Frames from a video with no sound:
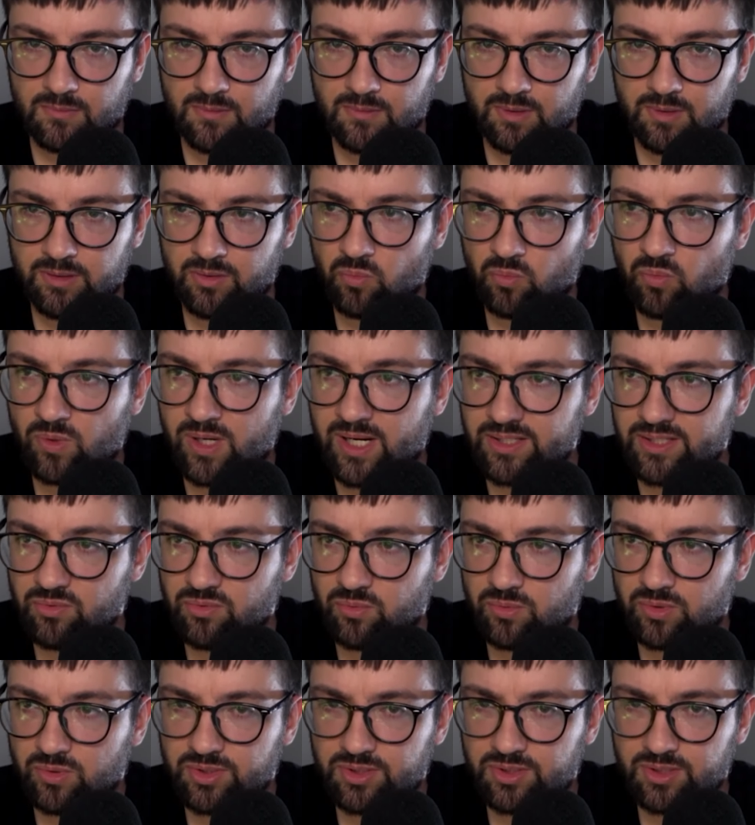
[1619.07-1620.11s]
And the white,
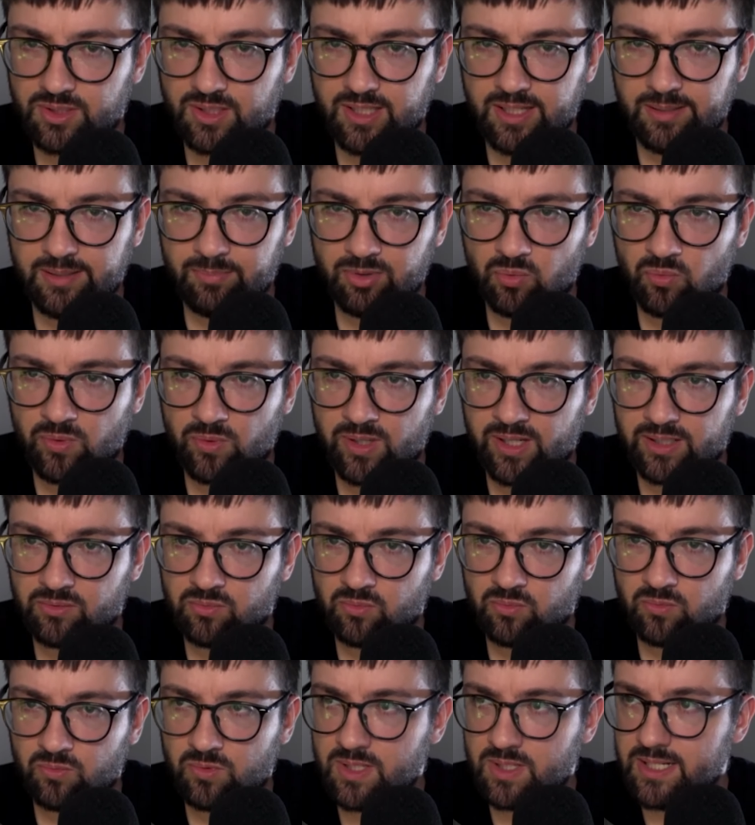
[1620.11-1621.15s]
we'll just keep the white,
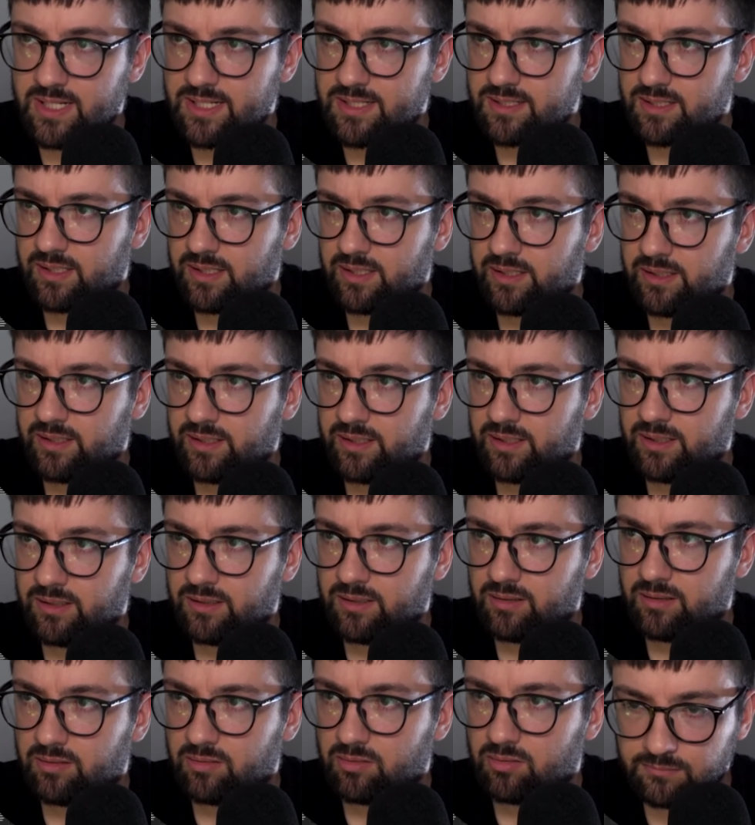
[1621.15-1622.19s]

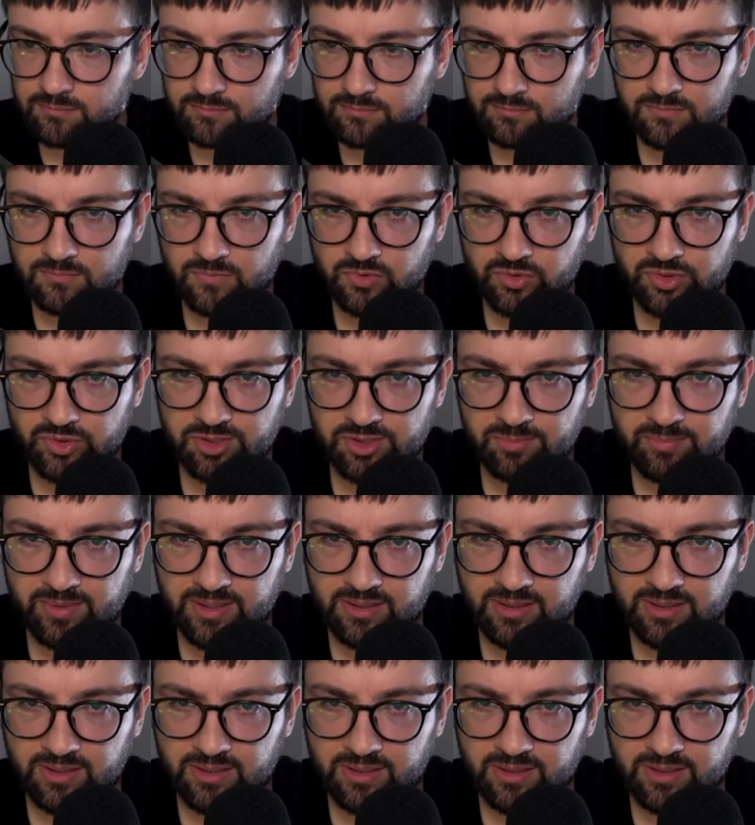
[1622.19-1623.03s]
and we'll just make the